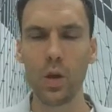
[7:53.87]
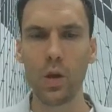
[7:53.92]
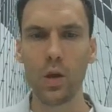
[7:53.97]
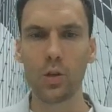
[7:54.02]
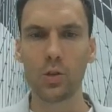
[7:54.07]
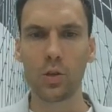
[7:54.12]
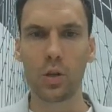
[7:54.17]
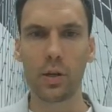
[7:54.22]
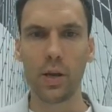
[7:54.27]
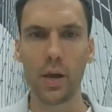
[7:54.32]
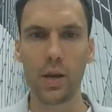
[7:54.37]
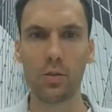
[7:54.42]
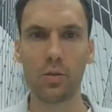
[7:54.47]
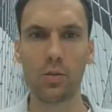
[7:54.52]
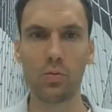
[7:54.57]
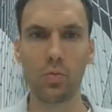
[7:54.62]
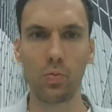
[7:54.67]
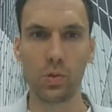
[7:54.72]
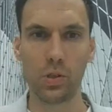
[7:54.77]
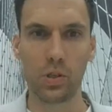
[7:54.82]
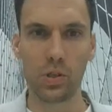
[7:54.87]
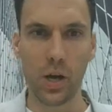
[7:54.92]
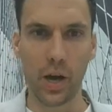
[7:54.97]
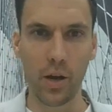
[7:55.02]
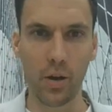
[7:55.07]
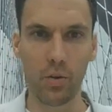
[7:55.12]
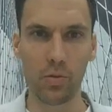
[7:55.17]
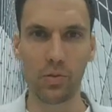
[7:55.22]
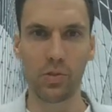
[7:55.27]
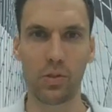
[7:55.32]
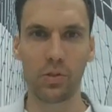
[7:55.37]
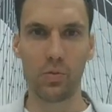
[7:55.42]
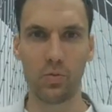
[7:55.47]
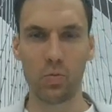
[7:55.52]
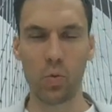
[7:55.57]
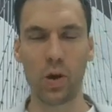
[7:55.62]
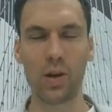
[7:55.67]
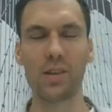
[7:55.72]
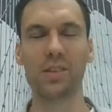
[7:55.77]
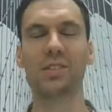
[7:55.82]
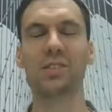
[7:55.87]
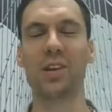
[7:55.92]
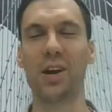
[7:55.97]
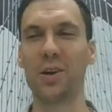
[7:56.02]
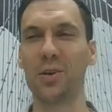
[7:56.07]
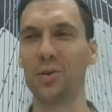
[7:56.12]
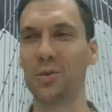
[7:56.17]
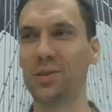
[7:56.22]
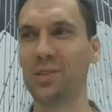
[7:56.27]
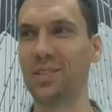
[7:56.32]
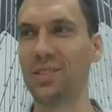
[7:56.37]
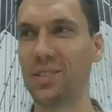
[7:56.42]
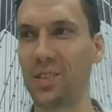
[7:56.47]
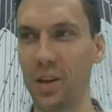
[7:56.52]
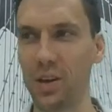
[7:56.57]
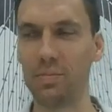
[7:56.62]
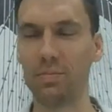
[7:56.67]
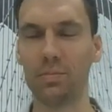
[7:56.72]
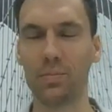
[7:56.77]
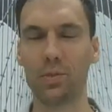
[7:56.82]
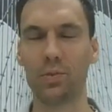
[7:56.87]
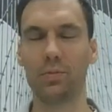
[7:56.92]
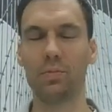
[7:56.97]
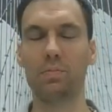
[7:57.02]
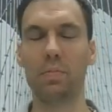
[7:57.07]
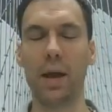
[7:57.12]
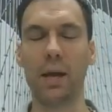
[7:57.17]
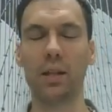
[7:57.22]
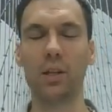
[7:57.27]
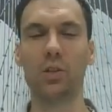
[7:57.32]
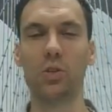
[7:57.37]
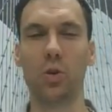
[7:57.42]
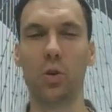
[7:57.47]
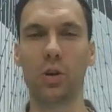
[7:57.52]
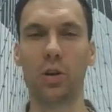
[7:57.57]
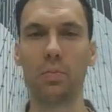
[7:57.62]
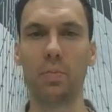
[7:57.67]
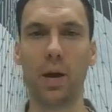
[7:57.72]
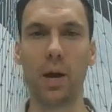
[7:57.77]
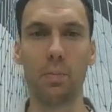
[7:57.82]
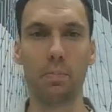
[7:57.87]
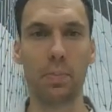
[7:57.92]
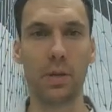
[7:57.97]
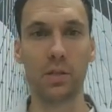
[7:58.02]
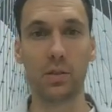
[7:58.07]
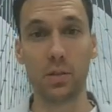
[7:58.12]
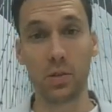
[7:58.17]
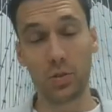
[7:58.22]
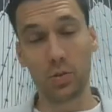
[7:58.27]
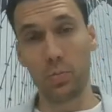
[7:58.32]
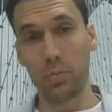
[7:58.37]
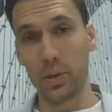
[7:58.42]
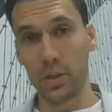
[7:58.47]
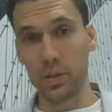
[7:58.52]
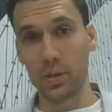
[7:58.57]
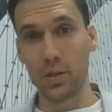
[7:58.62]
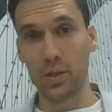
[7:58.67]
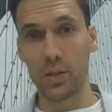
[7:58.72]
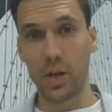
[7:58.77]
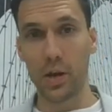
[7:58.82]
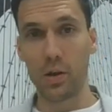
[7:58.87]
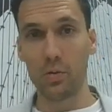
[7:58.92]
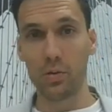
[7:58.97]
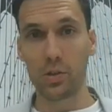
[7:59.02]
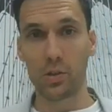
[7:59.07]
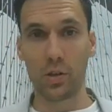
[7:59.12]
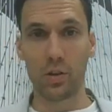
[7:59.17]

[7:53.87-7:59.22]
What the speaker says: So I'll get into sales. What is sales? Mainly talking about business-to-business sales.